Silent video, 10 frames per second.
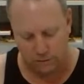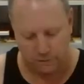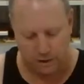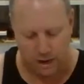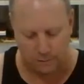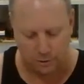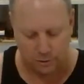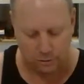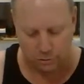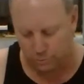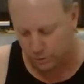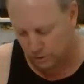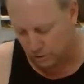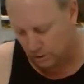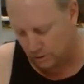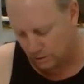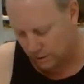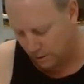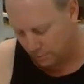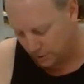even going to look because I
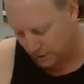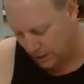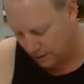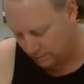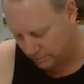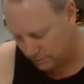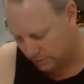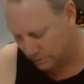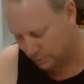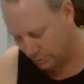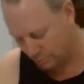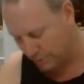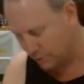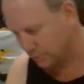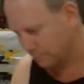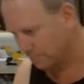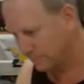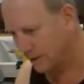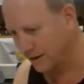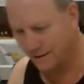don't want to know. So I just want to build
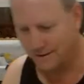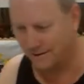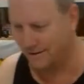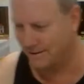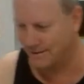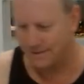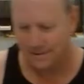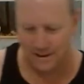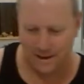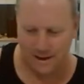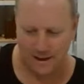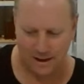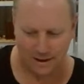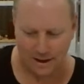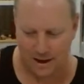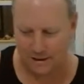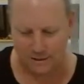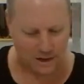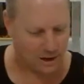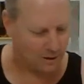them. Okay,
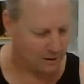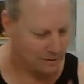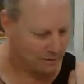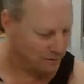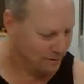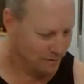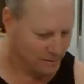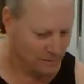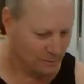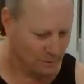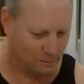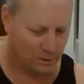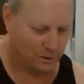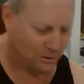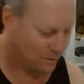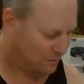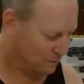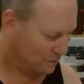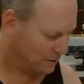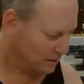so what are we looking
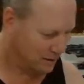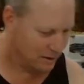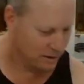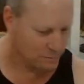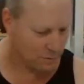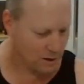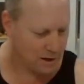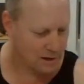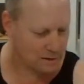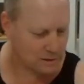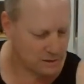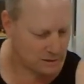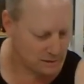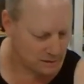for here? These parts.